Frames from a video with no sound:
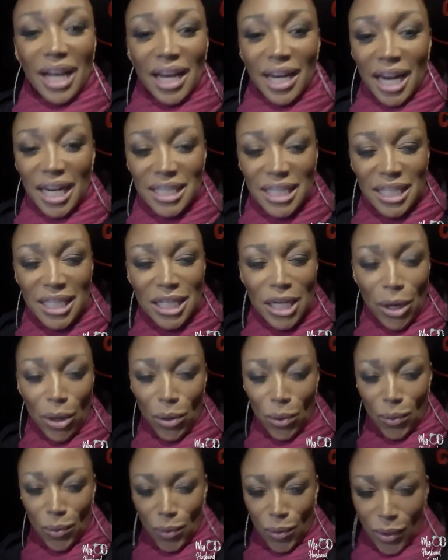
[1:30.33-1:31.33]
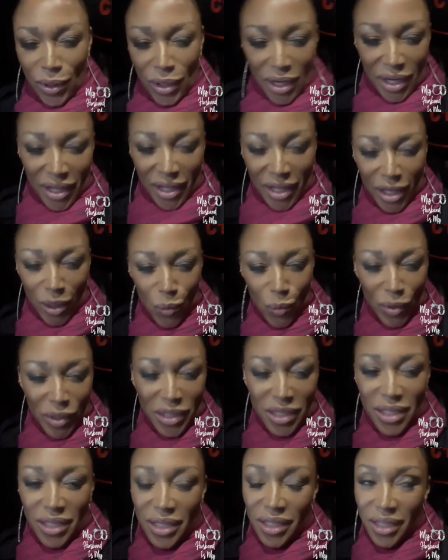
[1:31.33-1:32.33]
and I didn't know it
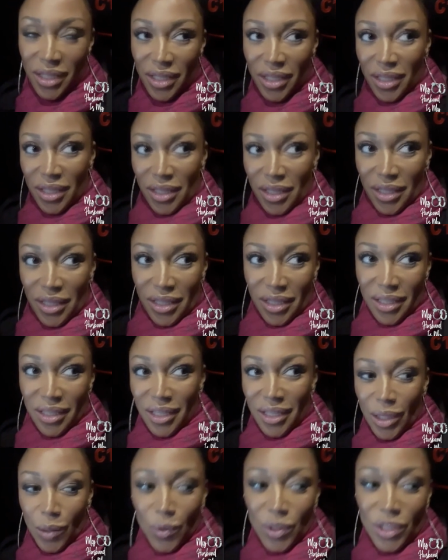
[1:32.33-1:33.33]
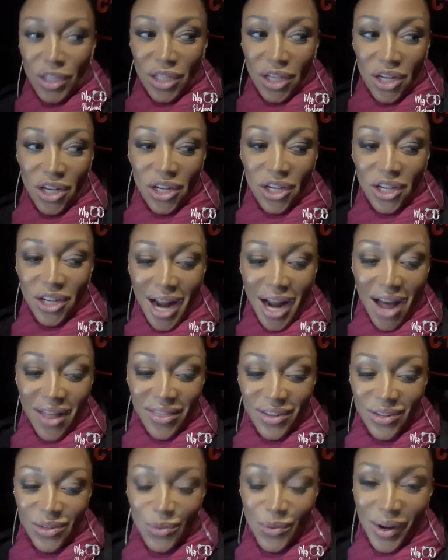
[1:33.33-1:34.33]
would turn
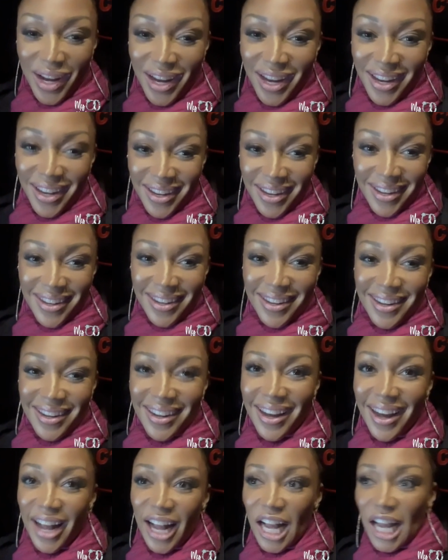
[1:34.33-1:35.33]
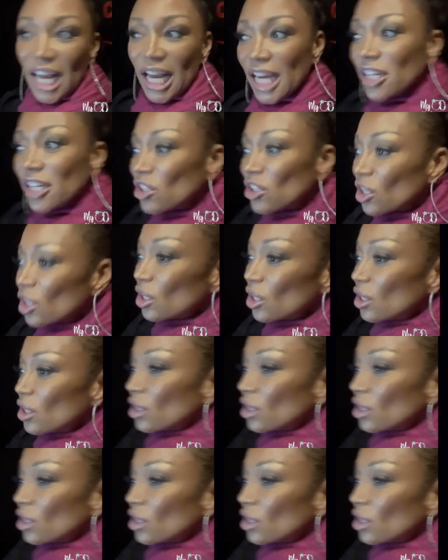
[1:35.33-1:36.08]
out this way. And